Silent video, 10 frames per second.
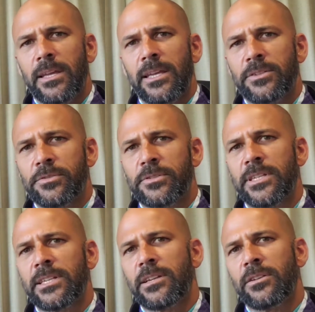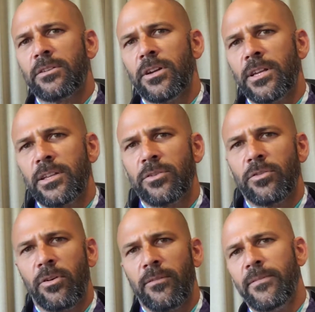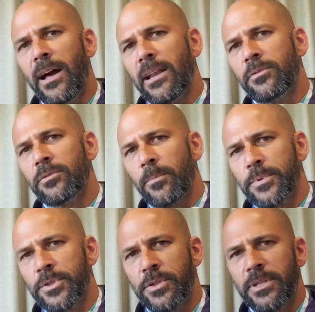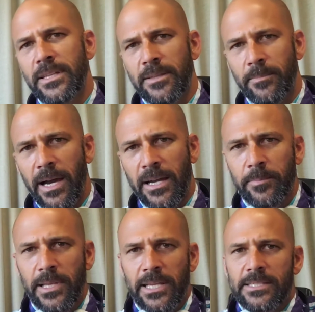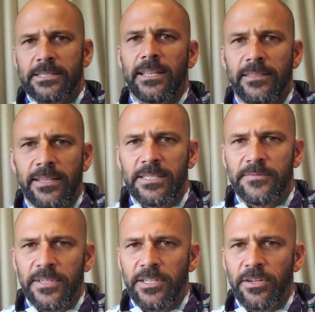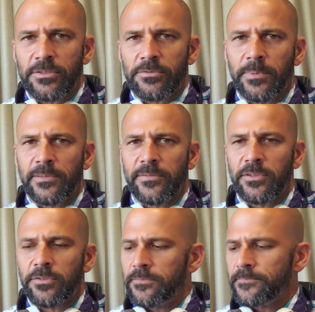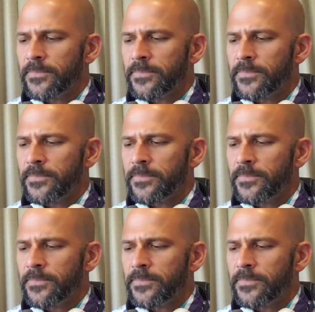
interested in learning your value and opportunity in the marketplace, then these videos will be for you.